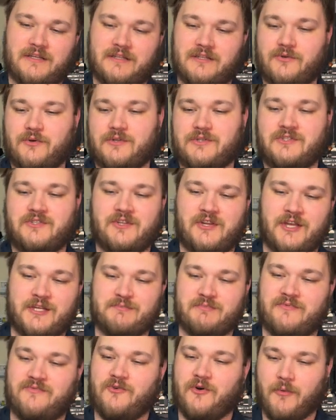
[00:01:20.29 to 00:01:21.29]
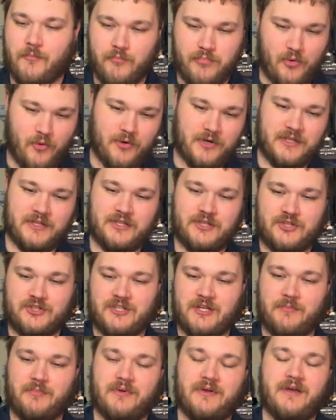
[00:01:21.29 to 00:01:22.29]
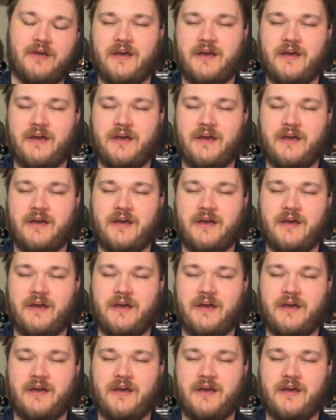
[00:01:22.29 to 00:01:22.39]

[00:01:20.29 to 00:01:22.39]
Lord Sidious before boarding the ship